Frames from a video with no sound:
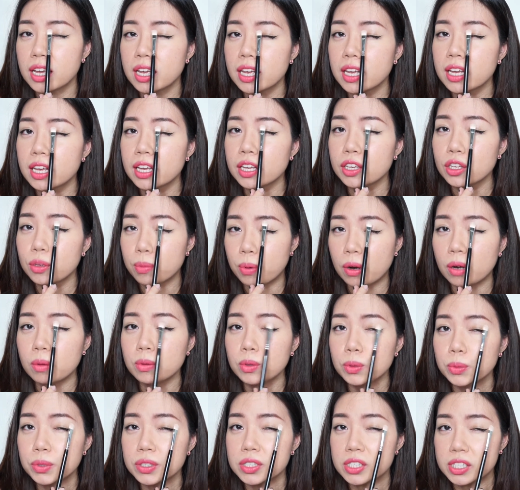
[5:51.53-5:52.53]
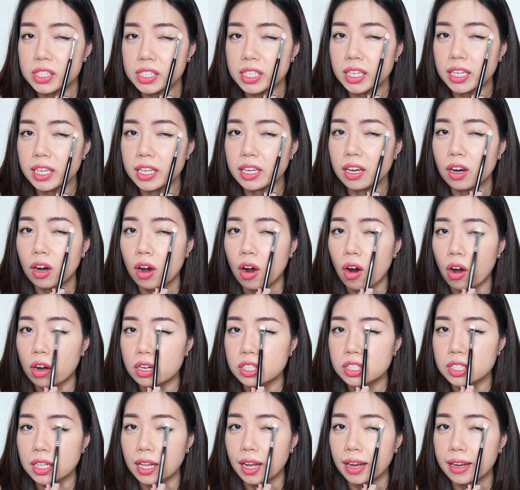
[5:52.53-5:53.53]
you probably would see a
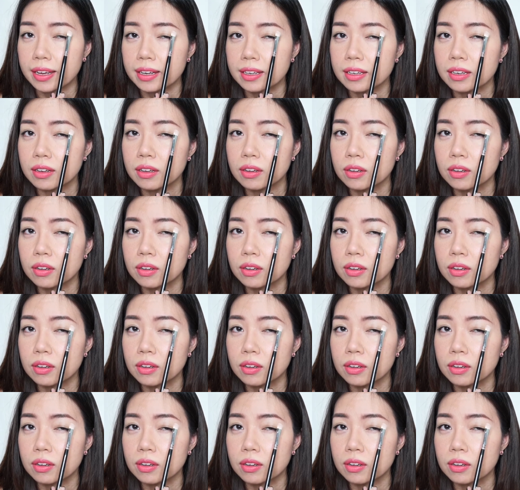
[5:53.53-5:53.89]
harsh line